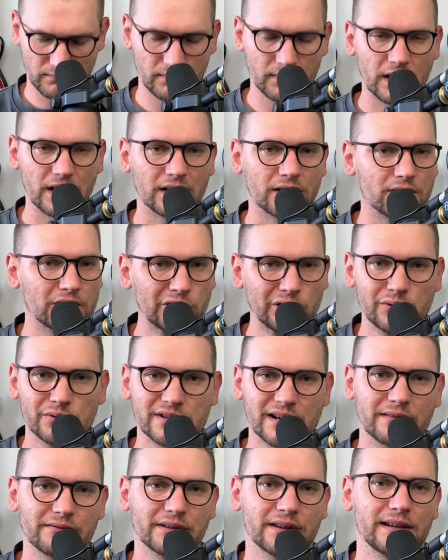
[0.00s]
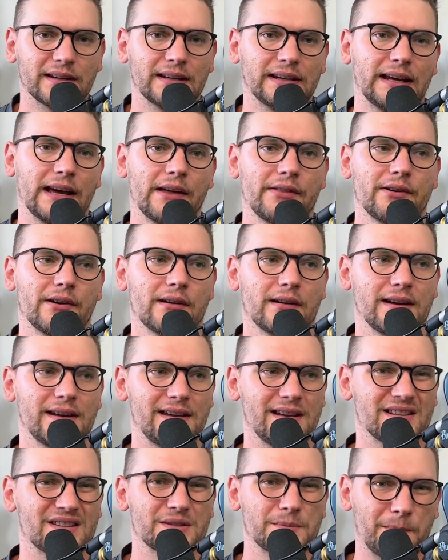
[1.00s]
It glues everything together.
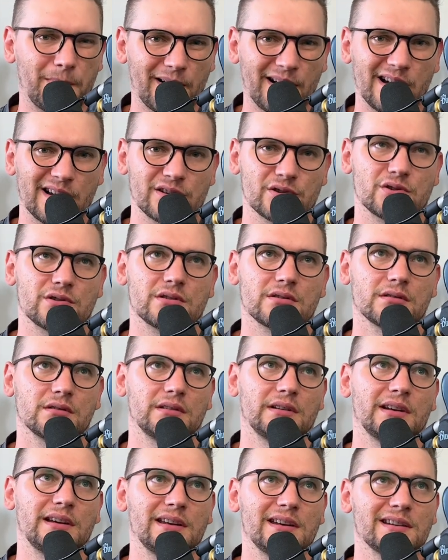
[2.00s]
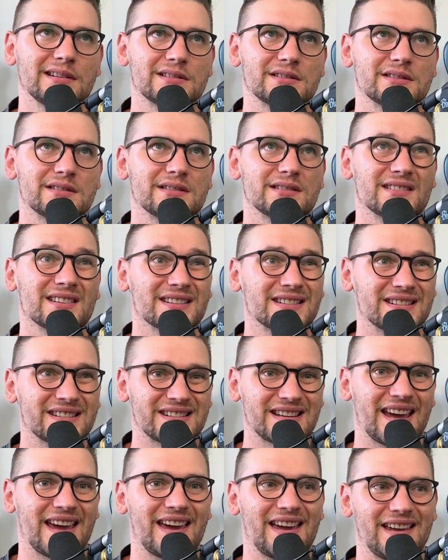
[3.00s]
It's punch, it's
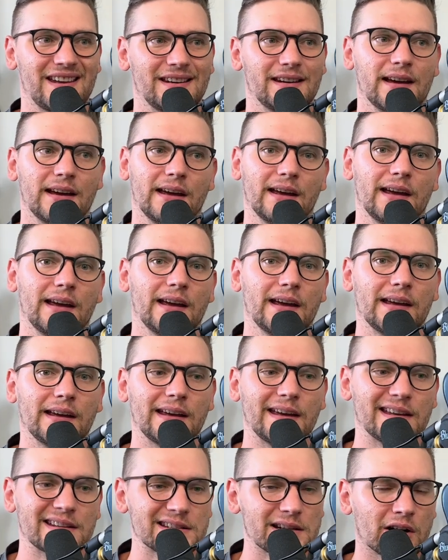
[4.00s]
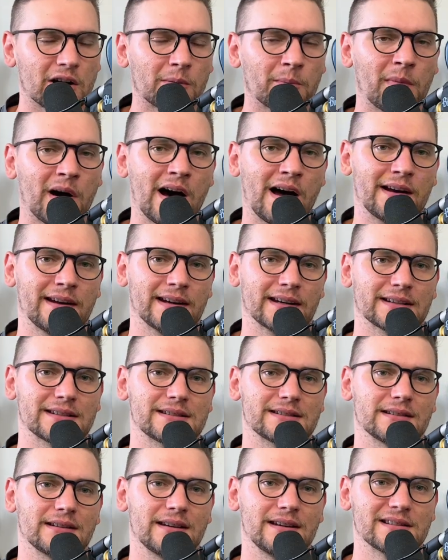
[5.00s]
sustain, it's
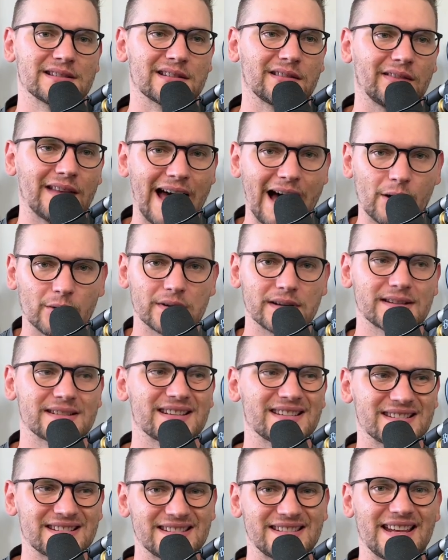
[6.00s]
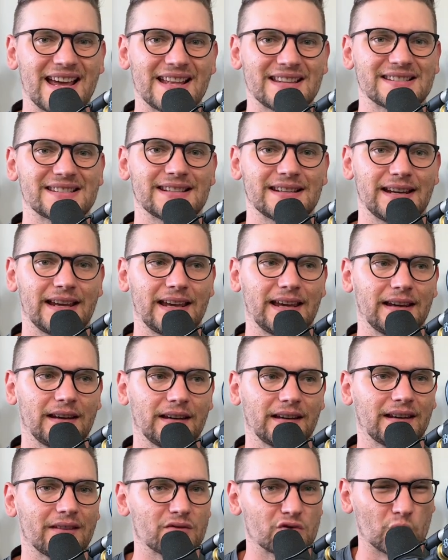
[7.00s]
harmonics, it's loudness, it's density,
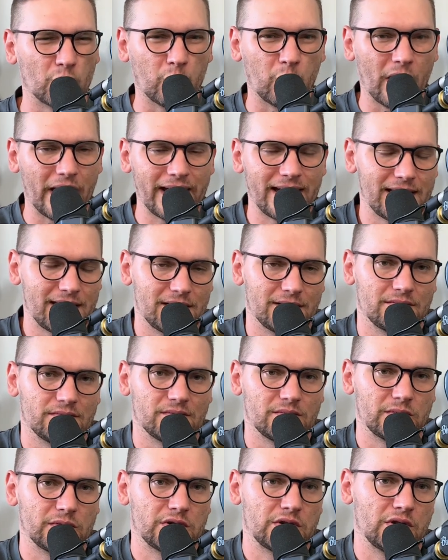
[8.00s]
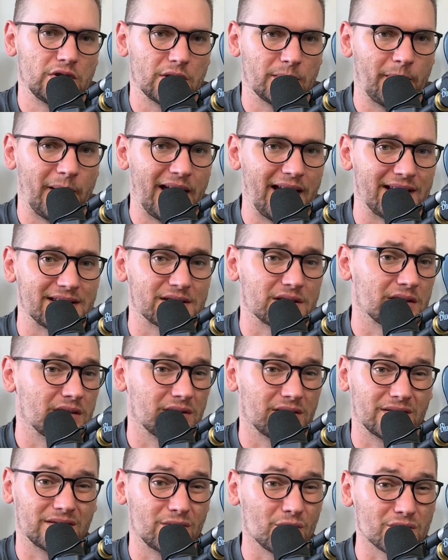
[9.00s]
gives weight to your bass.
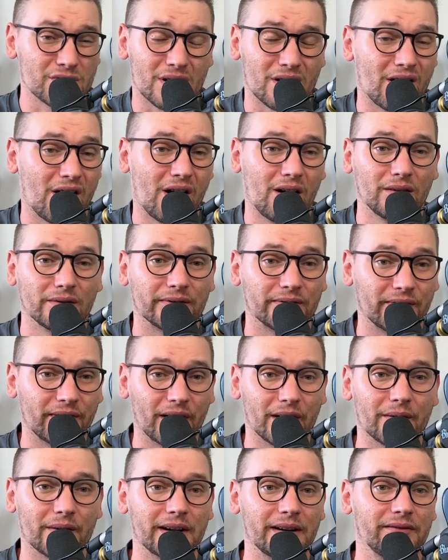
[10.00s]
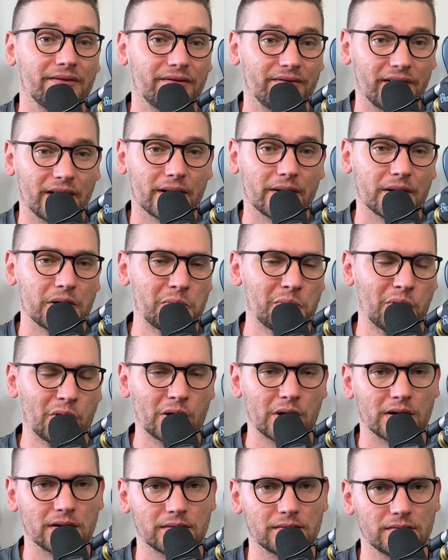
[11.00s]
Those are all very, very
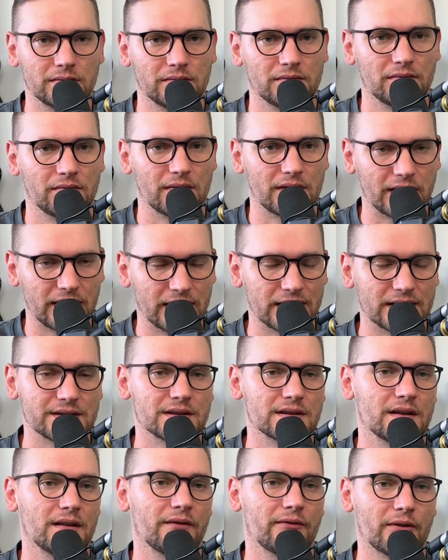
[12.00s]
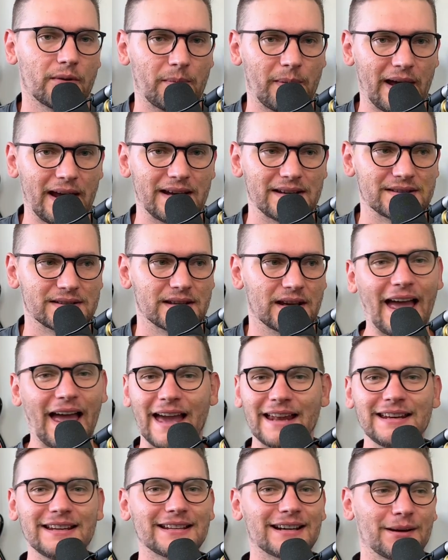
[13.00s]
important things for bass.
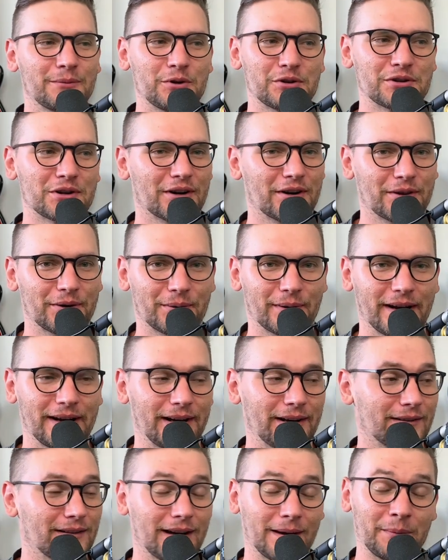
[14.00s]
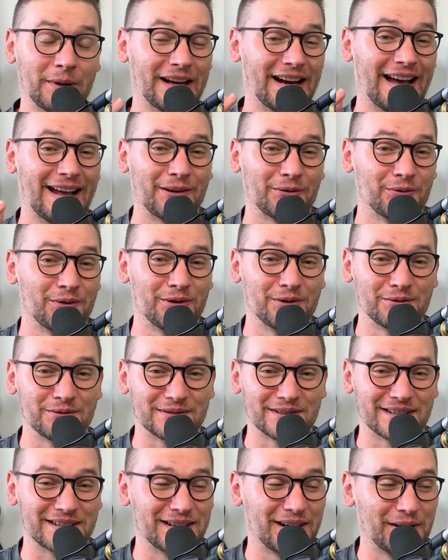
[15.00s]
Anytime you turn on the radio, I don't know who's
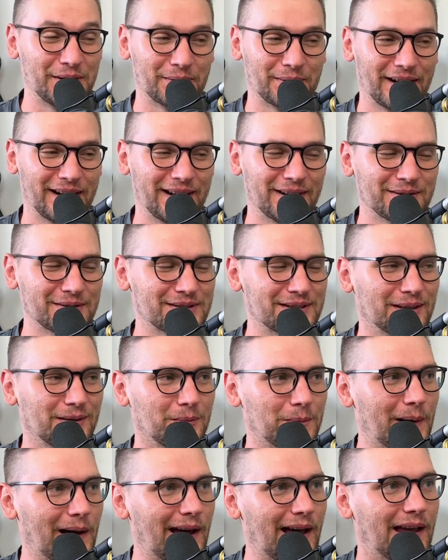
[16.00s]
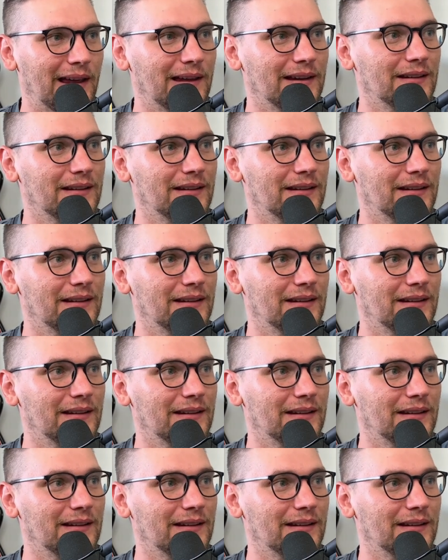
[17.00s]
listening to radio still, but